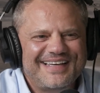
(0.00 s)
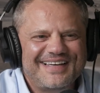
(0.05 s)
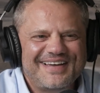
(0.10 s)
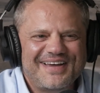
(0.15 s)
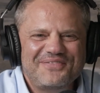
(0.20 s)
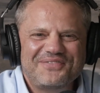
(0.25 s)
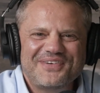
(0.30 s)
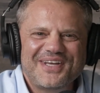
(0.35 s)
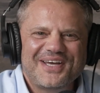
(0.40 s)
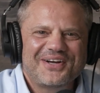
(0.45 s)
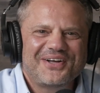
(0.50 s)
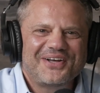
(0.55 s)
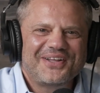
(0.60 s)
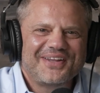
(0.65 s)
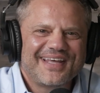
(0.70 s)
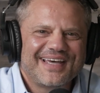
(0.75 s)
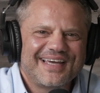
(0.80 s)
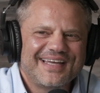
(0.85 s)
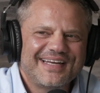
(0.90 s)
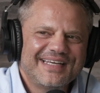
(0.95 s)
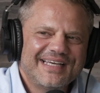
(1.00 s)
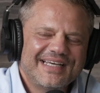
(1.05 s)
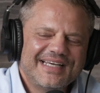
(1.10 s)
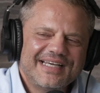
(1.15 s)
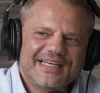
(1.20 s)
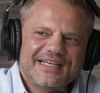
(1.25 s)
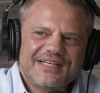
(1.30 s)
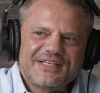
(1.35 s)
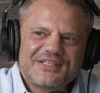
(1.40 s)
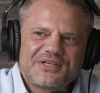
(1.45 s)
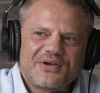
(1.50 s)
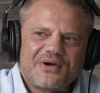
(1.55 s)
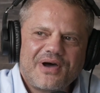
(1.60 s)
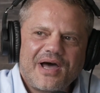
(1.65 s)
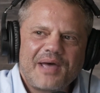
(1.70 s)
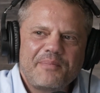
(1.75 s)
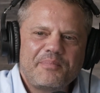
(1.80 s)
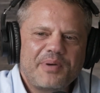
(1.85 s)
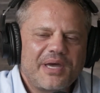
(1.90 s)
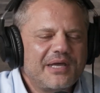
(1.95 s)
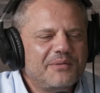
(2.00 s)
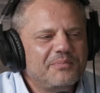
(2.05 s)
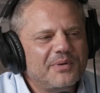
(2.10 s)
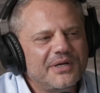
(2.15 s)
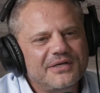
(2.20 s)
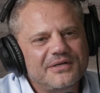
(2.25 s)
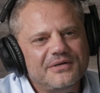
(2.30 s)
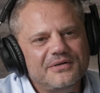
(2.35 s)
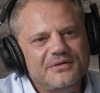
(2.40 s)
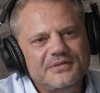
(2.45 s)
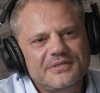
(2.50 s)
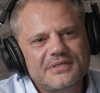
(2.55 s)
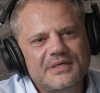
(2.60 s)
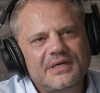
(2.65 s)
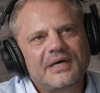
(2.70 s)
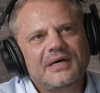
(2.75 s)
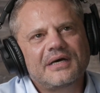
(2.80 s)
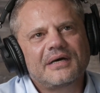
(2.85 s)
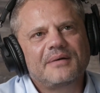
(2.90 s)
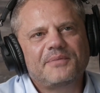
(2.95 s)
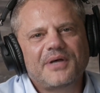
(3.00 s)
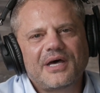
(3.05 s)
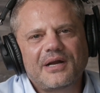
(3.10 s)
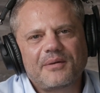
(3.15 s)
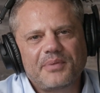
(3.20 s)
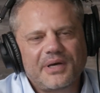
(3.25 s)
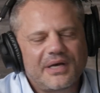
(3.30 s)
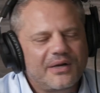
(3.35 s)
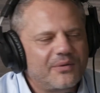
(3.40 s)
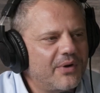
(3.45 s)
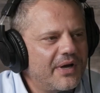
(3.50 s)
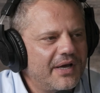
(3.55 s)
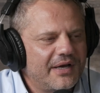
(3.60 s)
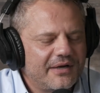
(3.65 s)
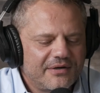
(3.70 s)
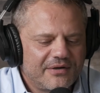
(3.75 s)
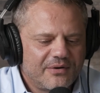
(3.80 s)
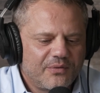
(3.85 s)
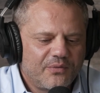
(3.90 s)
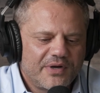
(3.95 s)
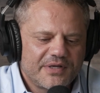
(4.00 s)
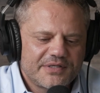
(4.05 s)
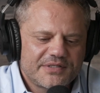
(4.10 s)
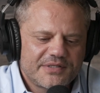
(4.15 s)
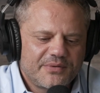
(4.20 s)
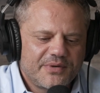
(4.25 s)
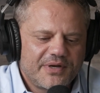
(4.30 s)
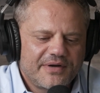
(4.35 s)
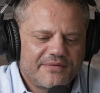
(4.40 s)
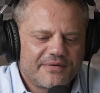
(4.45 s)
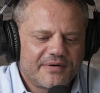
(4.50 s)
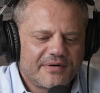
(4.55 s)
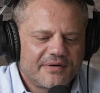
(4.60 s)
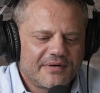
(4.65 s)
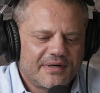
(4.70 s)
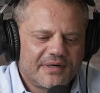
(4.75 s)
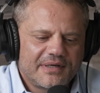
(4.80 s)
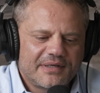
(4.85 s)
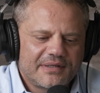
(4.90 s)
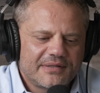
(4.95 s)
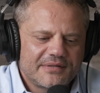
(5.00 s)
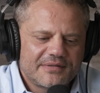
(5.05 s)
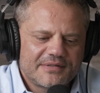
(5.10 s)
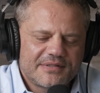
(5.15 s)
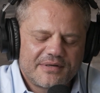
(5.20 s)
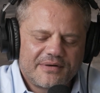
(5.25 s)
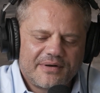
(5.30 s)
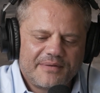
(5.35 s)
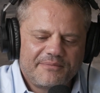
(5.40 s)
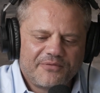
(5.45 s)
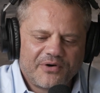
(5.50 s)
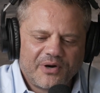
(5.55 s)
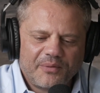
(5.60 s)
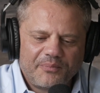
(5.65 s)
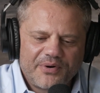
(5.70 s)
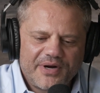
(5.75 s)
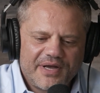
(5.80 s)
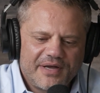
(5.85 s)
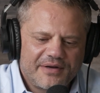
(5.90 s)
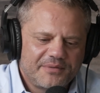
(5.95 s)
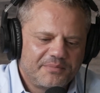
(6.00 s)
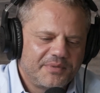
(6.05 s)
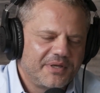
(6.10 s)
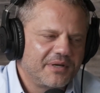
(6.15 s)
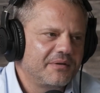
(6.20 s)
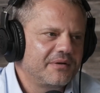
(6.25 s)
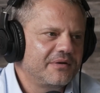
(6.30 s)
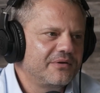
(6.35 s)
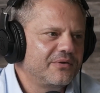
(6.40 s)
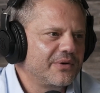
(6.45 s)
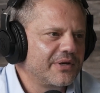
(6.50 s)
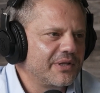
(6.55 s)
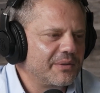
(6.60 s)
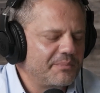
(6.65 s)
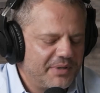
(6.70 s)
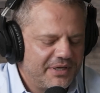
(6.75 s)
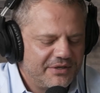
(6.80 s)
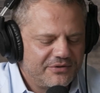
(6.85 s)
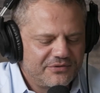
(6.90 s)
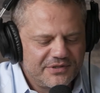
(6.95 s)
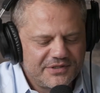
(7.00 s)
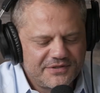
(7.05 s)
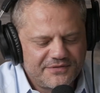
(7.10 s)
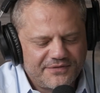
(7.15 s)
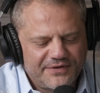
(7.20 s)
I've done all that. So I paid my dues. I'm not a bandwagoner whatsoever. So I'm real proud to be a New England Patriots